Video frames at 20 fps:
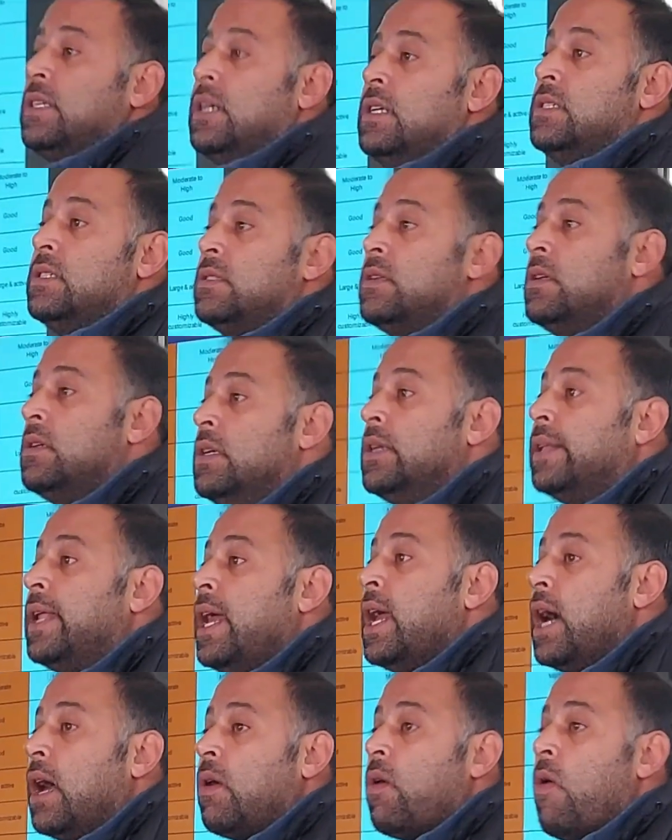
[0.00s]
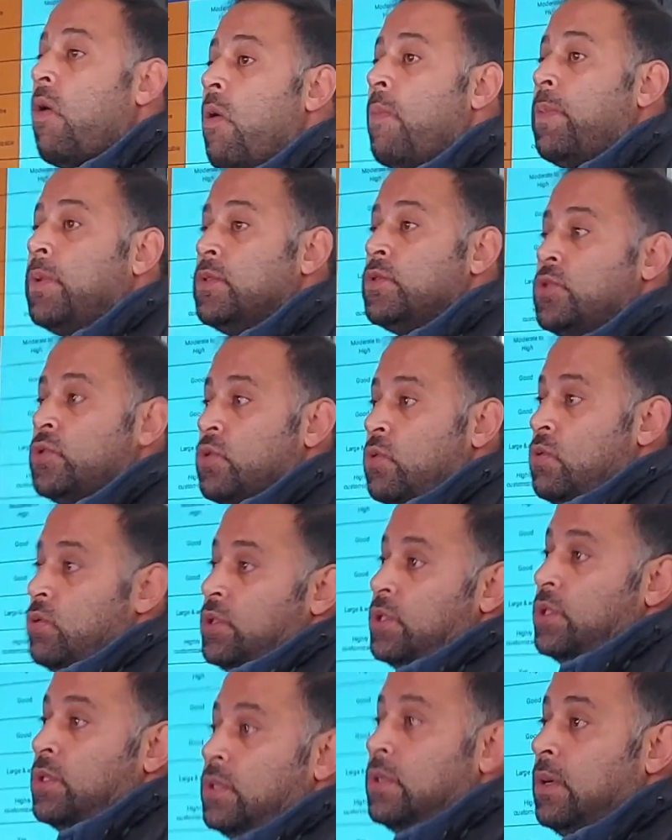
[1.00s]
concerned, they are open
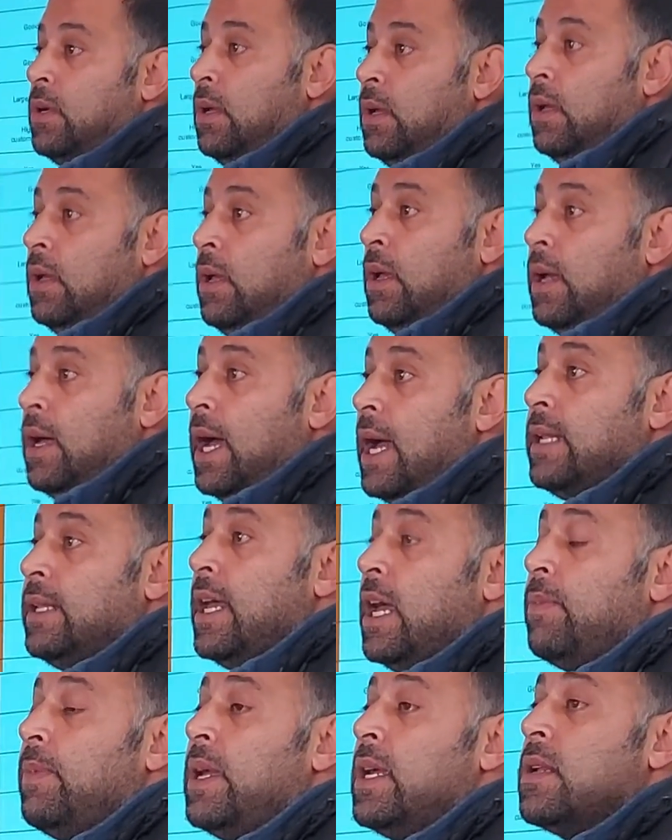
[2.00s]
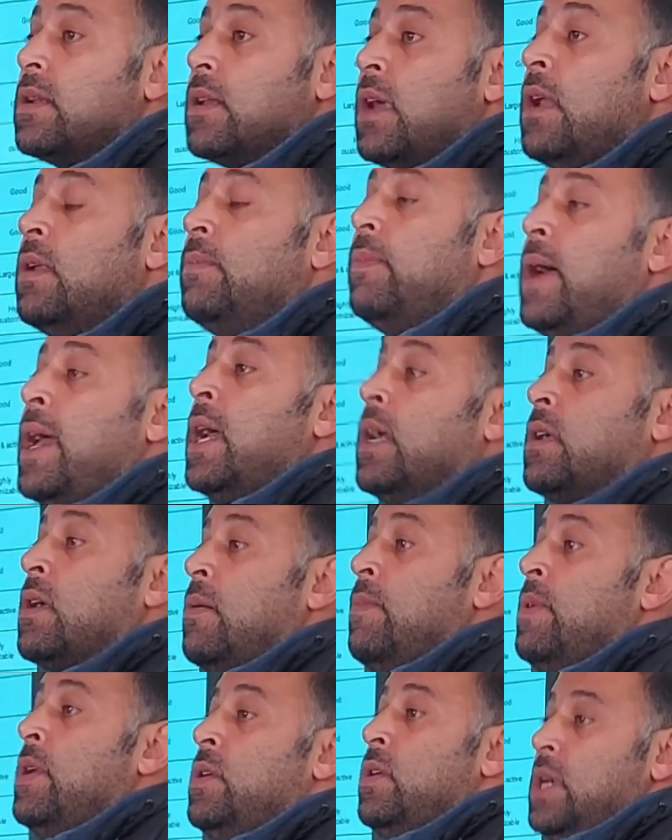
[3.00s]
source and they are being run by a
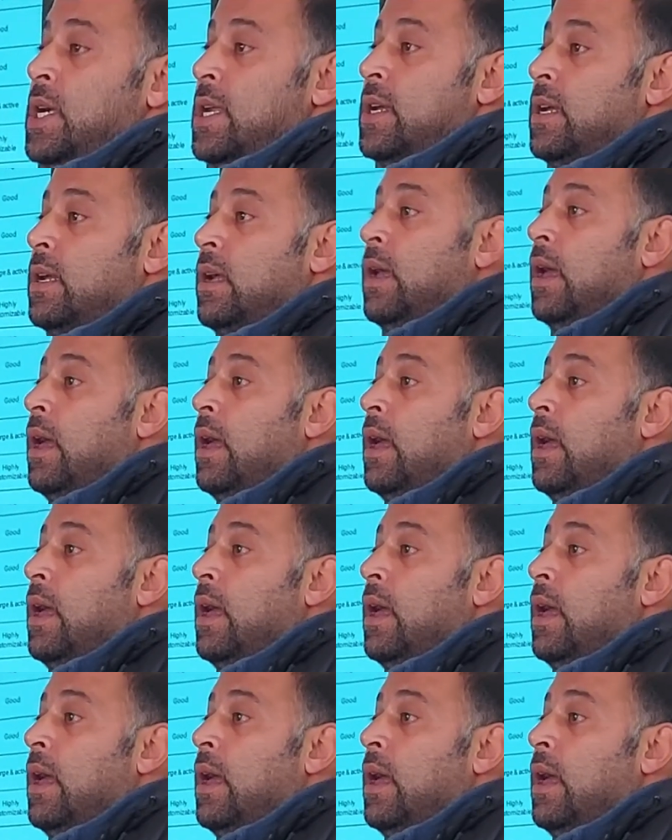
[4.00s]
community.